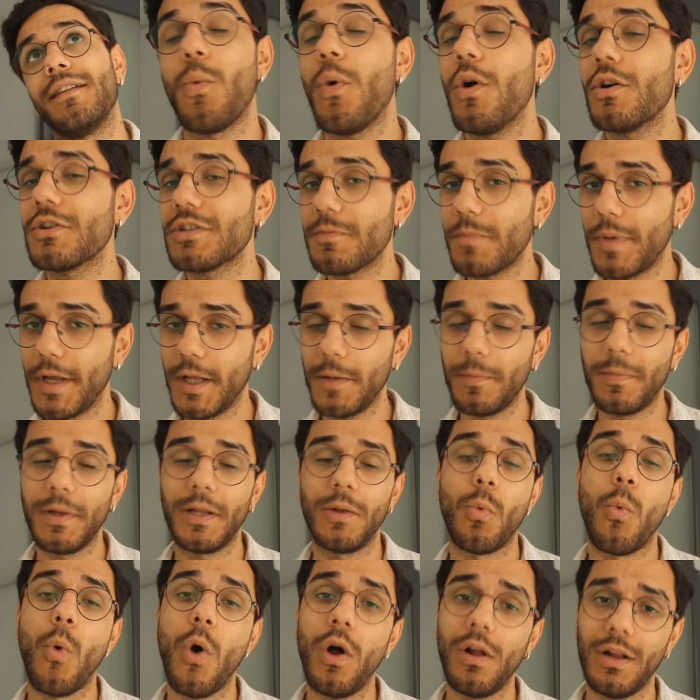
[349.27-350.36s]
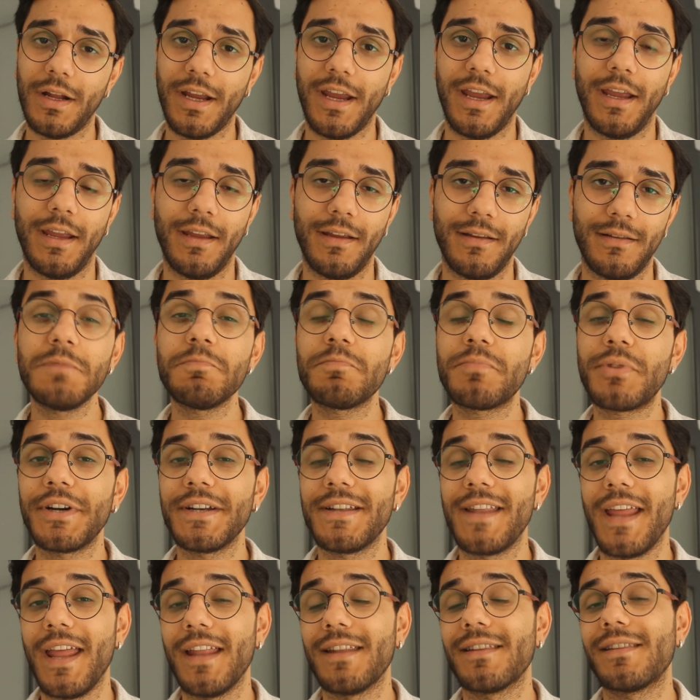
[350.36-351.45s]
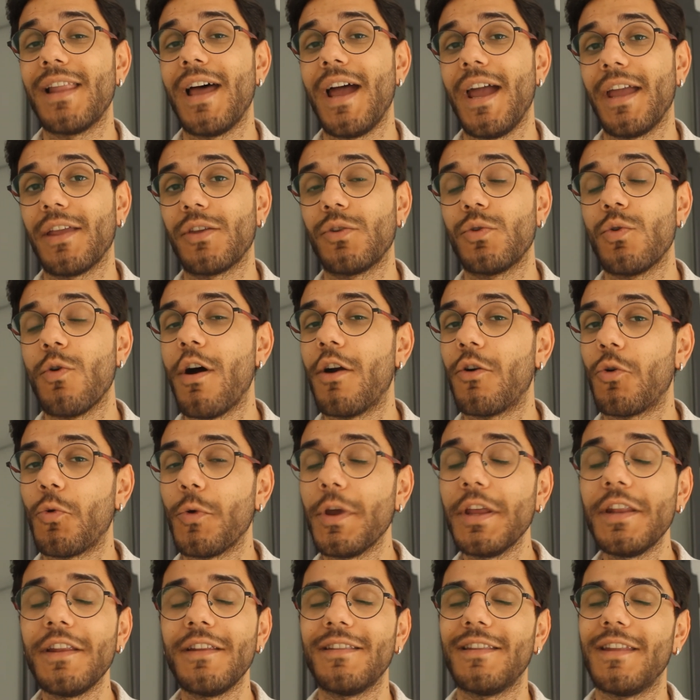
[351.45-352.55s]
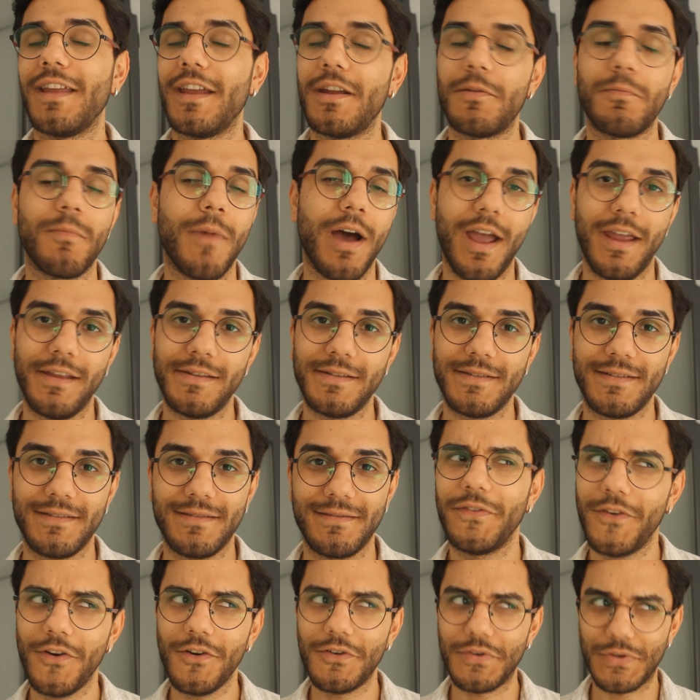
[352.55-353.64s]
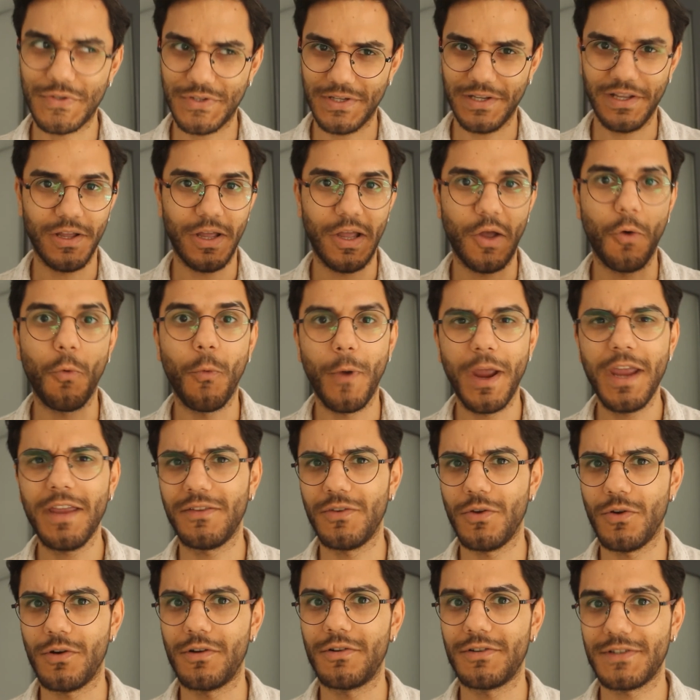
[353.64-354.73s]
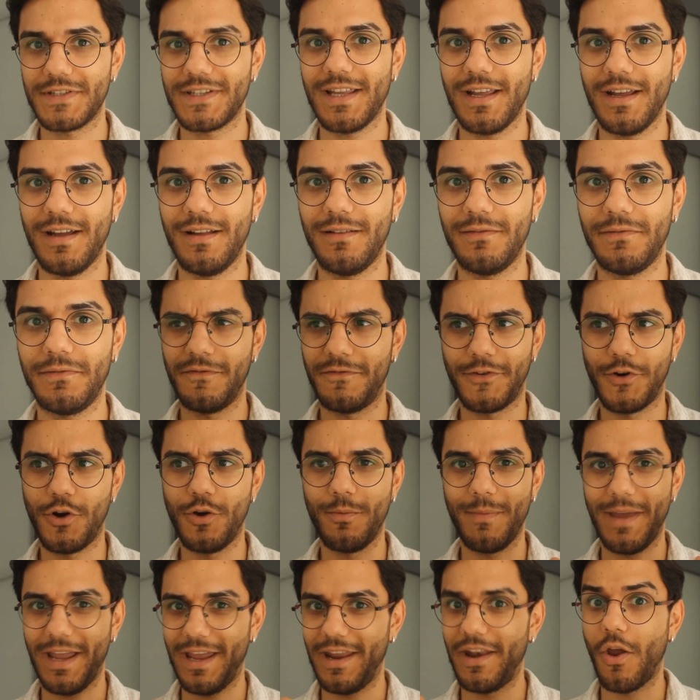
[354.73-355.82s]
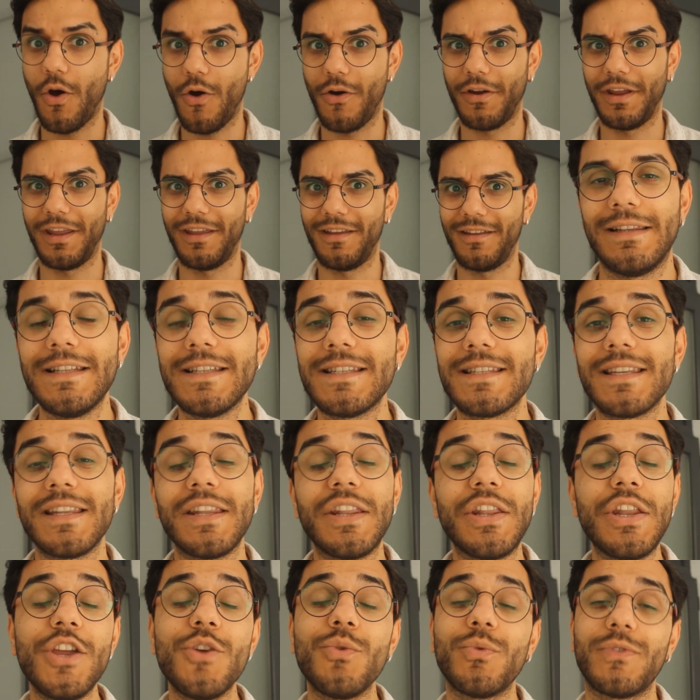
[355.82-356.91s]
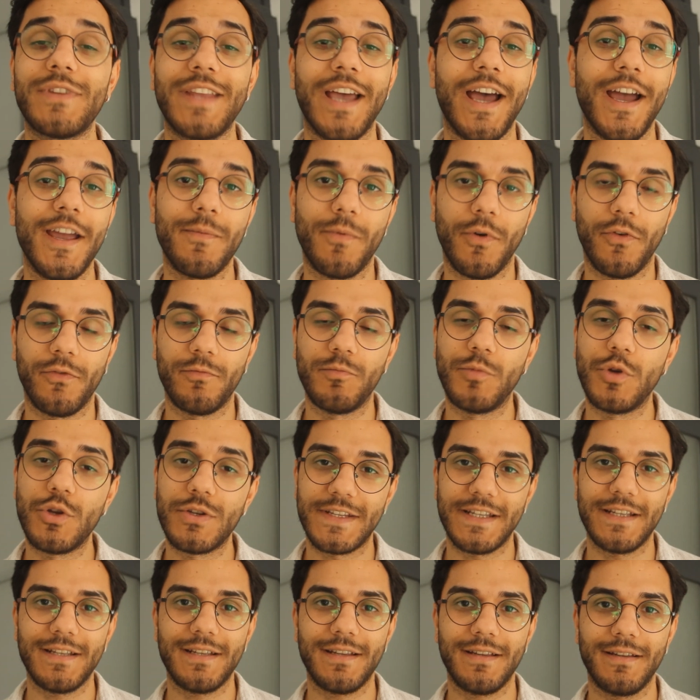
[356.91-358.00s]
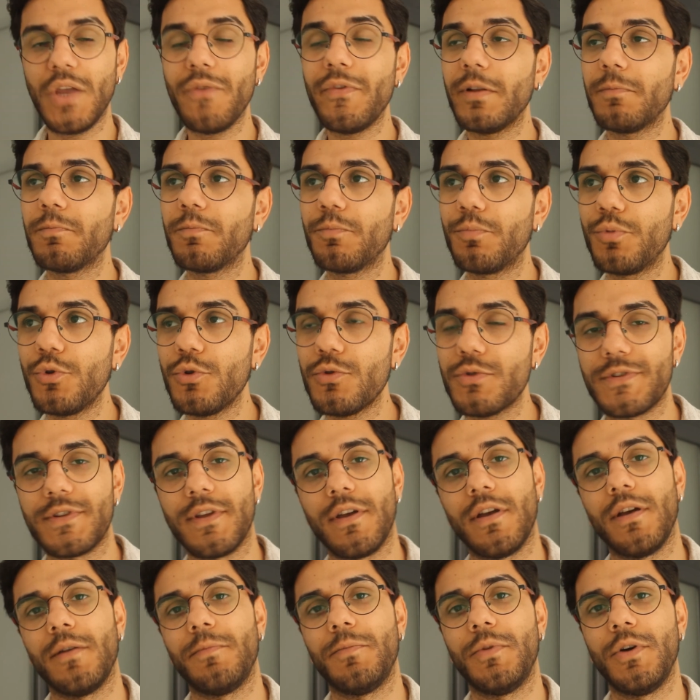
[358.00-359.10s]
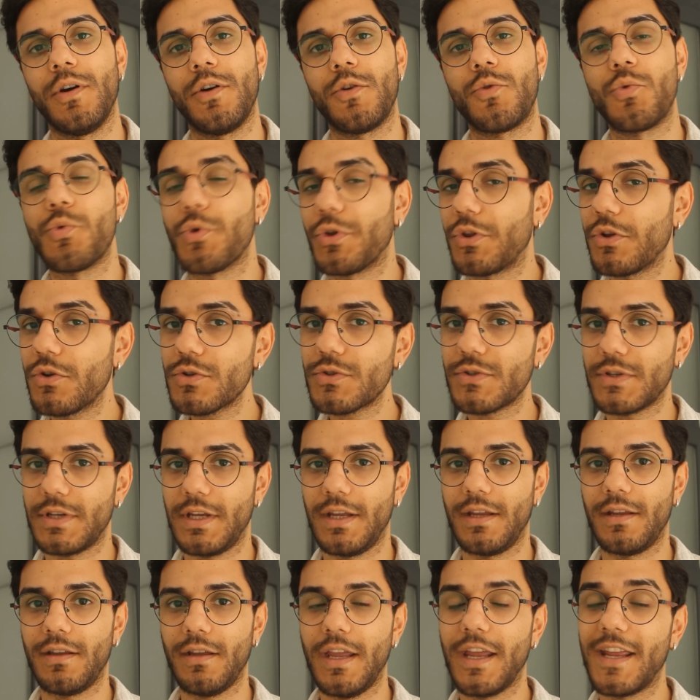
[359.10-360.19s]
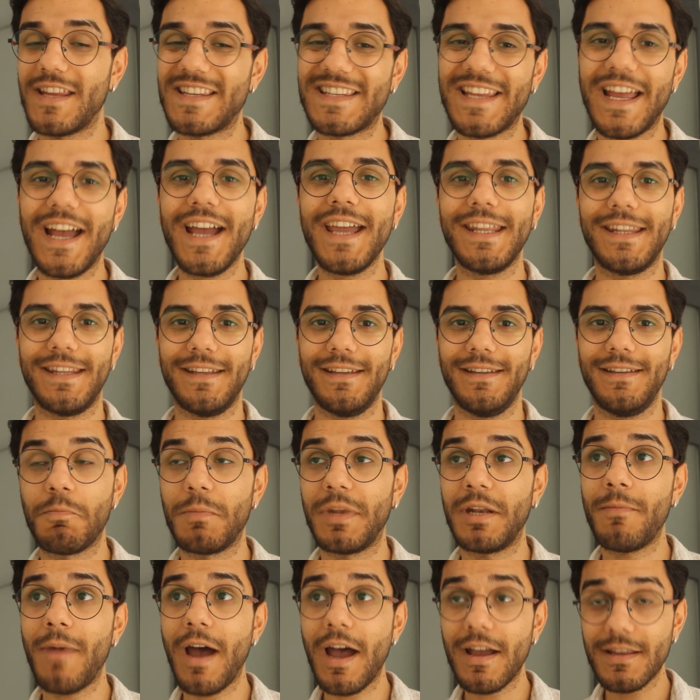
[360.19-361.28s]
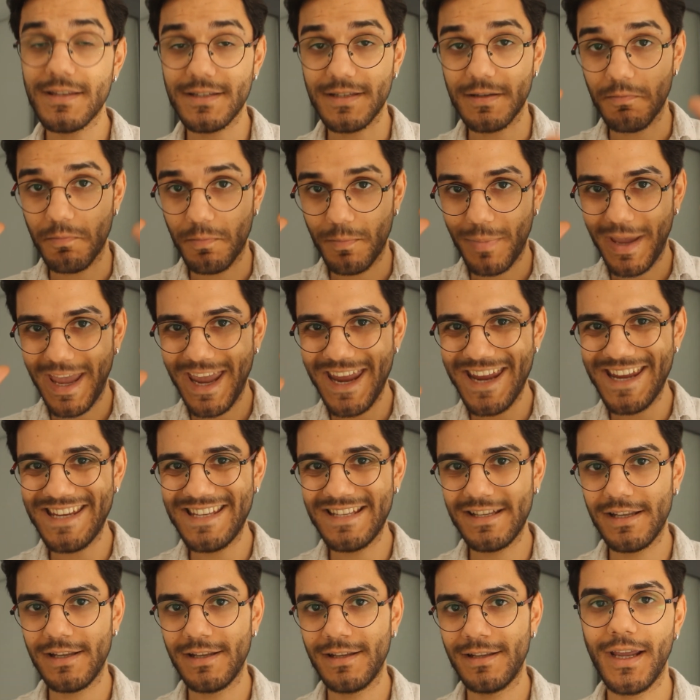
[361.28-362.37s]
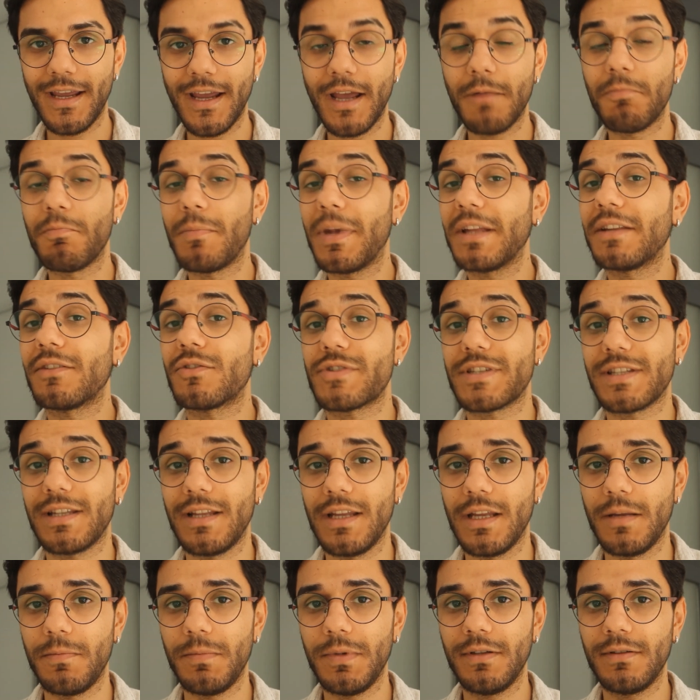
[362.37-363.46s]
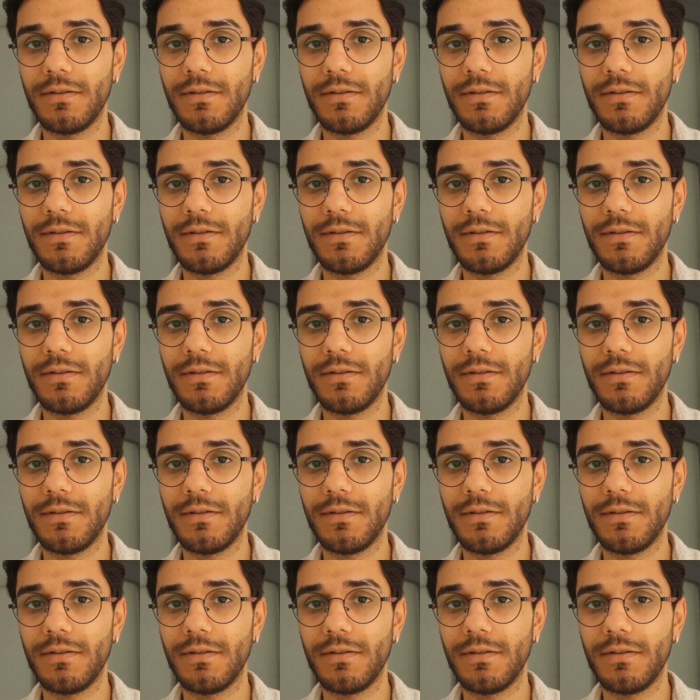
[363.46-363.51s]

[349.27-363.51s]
Watch people walking and pretend like you are reading their minds. Of course, await yourself from annoying. Listen new type of music. It will boost up reducing anxiety, minimizing pain and better sleep.